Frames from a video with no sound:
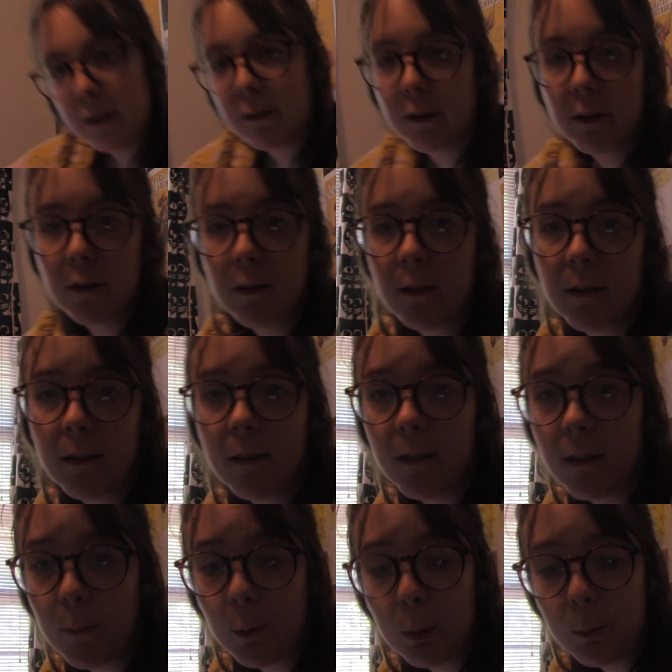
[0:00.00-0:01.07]
360
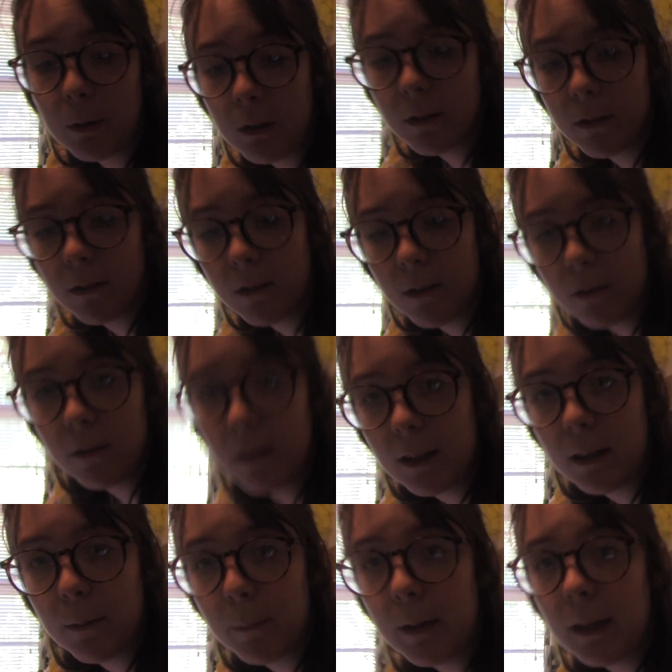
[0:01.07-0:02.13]
something words in
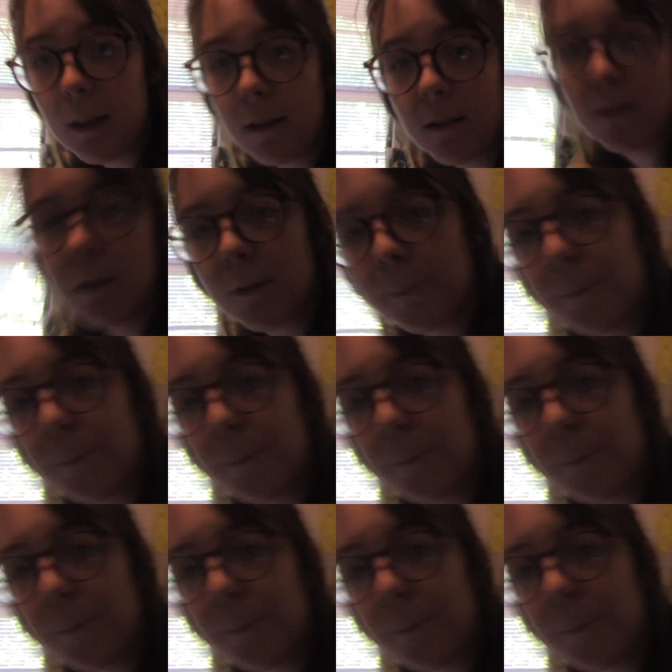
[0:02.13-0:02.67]
13 minutes.